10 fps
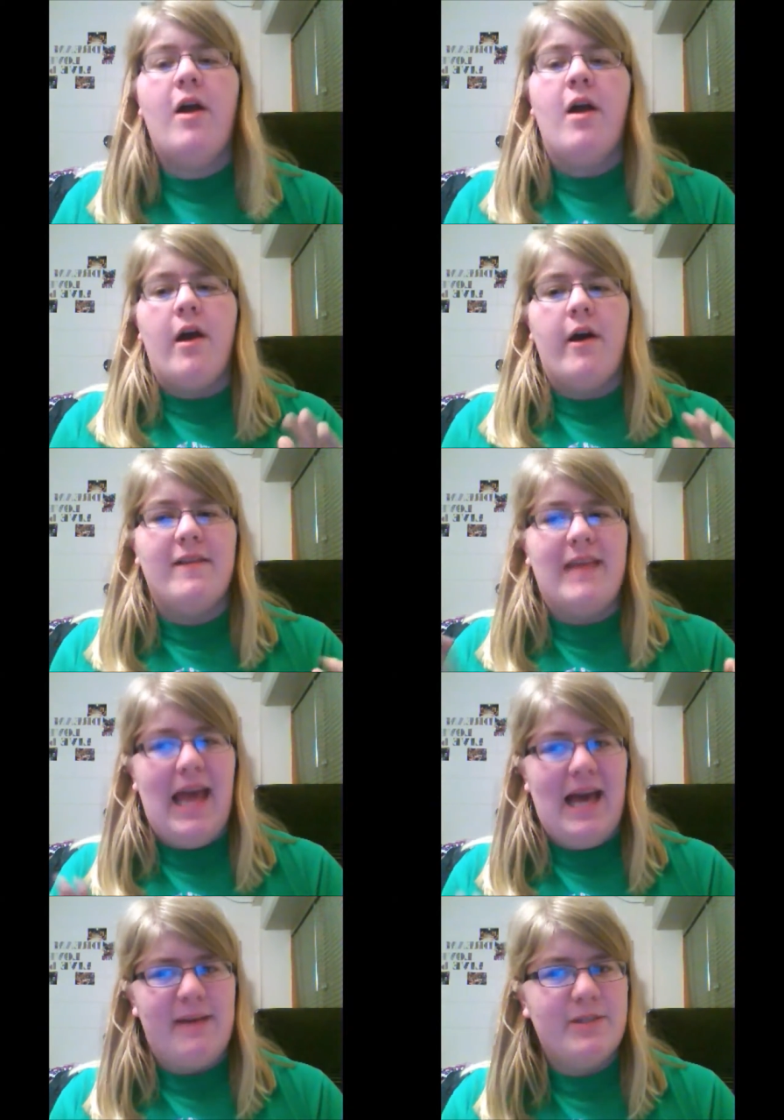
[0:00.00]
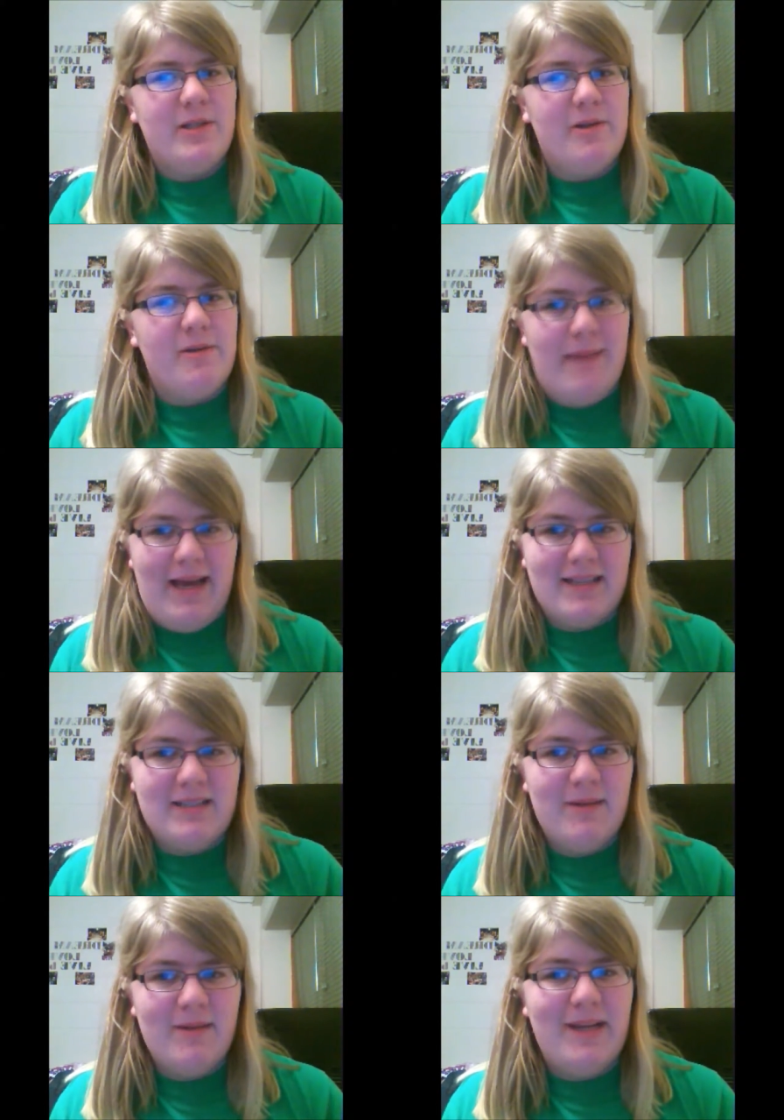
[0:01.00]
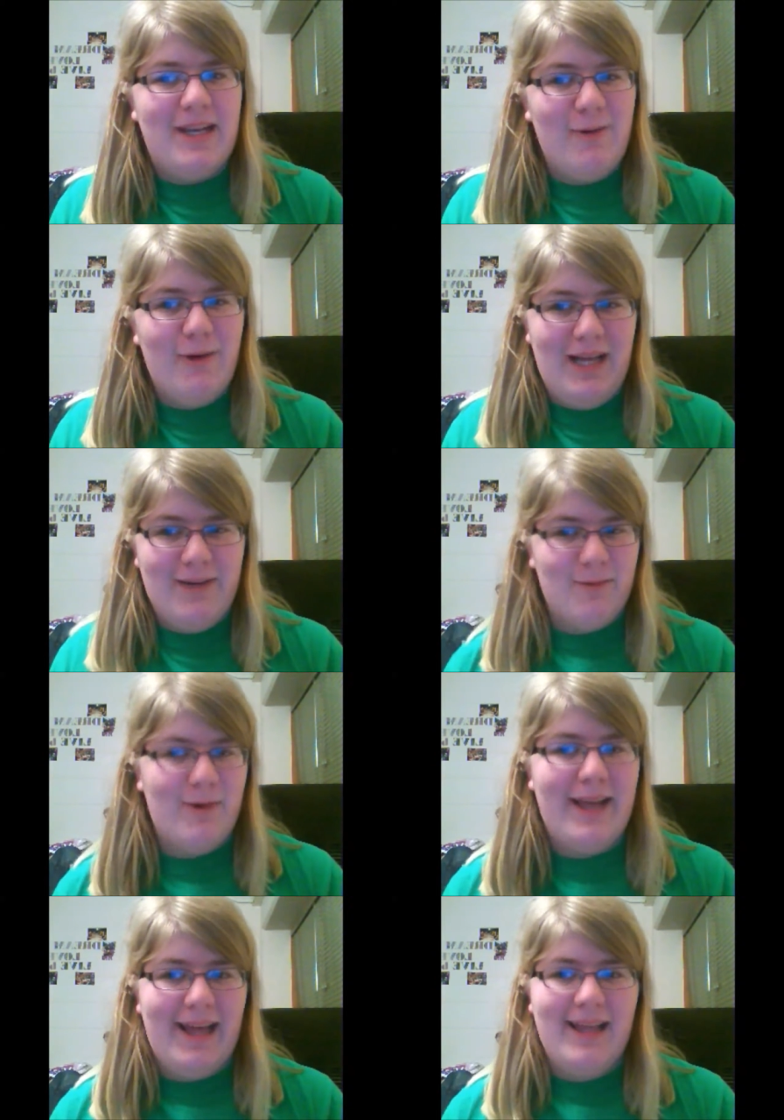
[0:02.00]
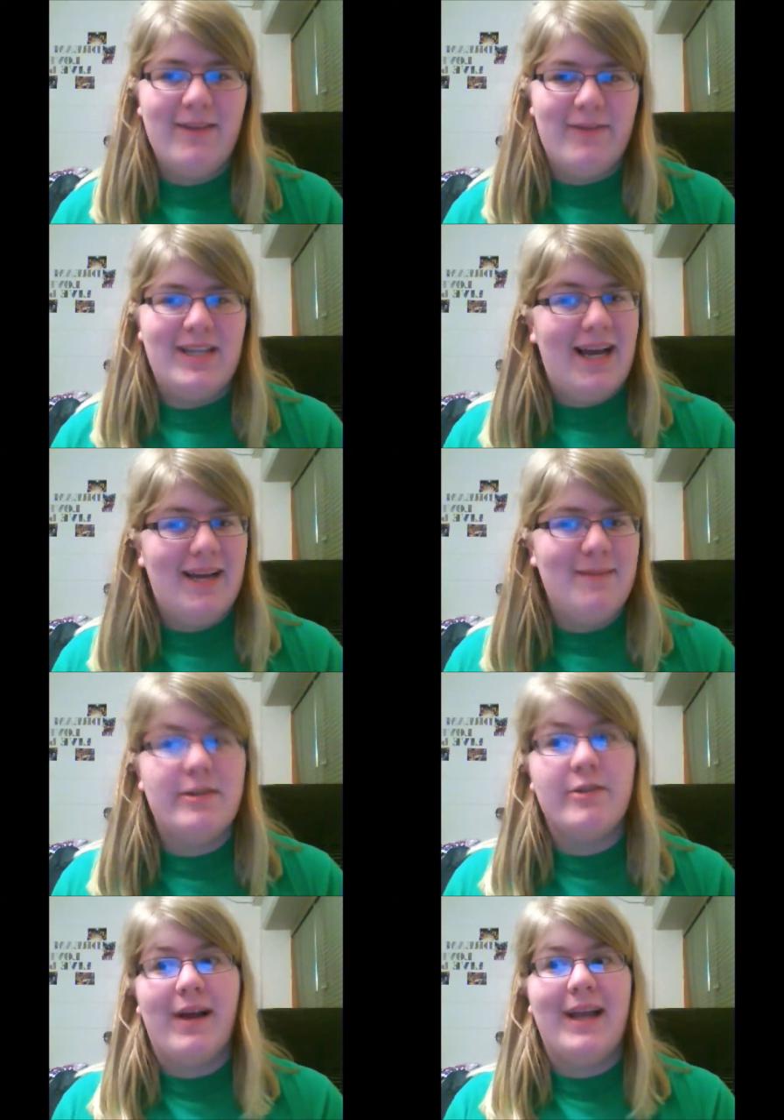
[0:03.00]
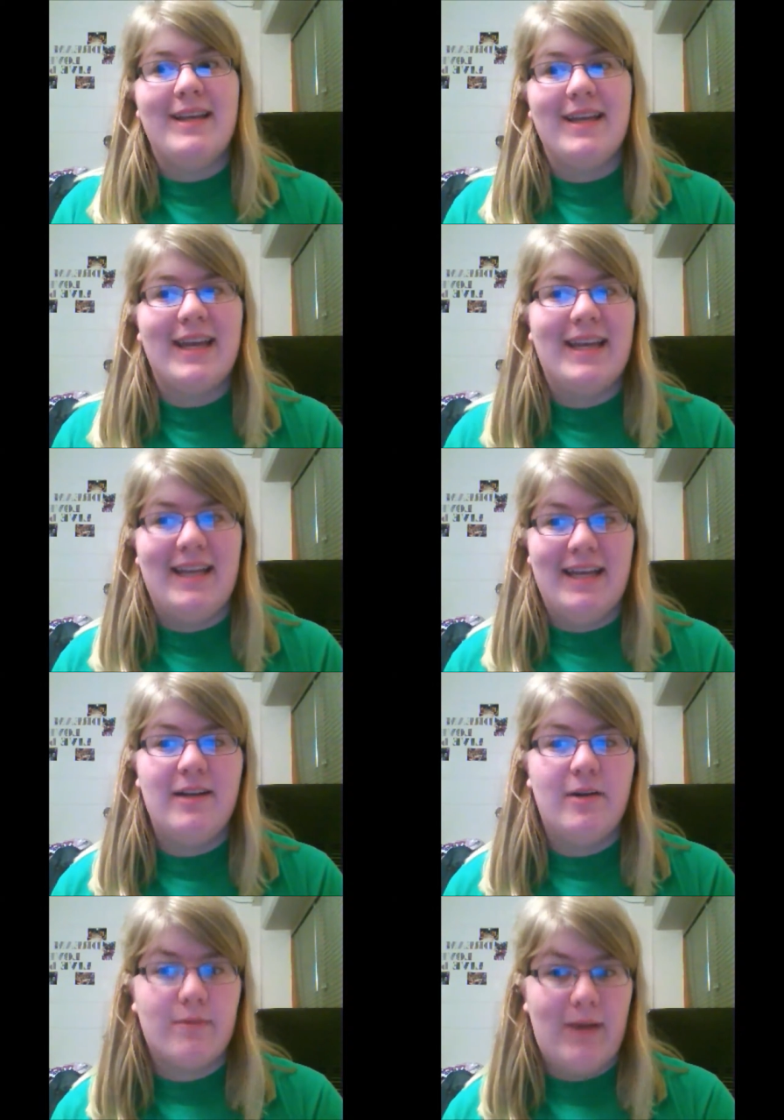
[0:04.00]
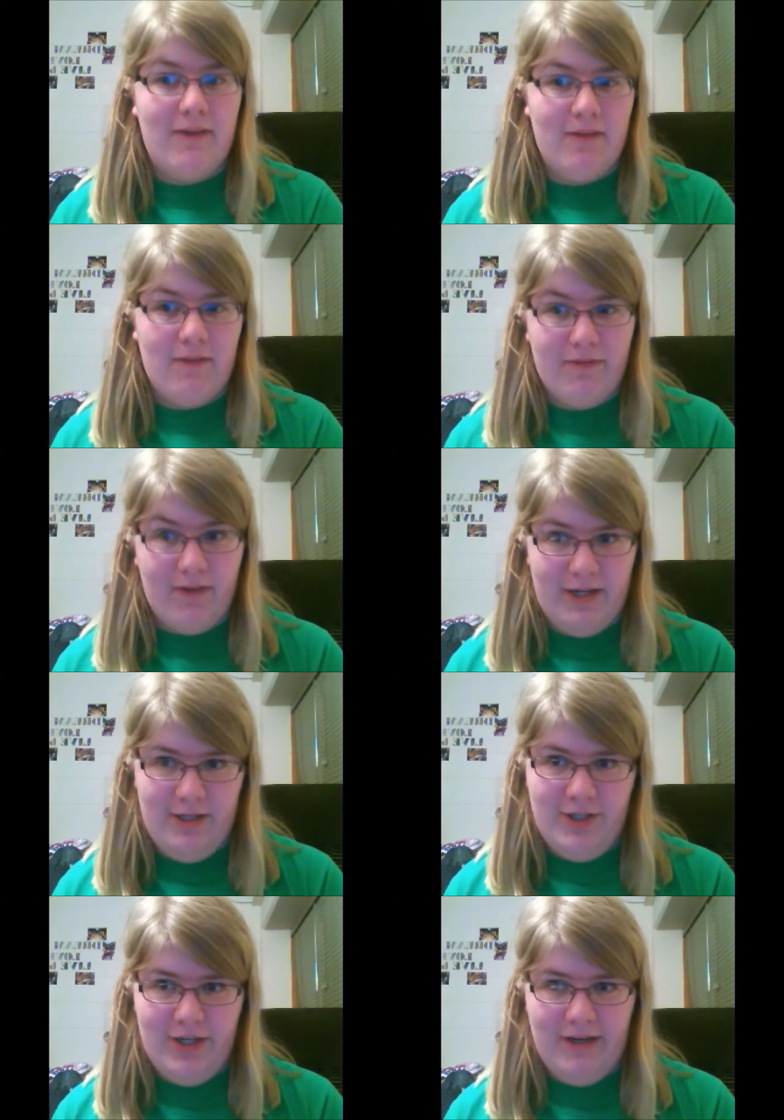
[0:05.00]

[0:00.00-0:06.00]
are the absolute maximum and you will have one hell of a time trying to get it in around the furniture.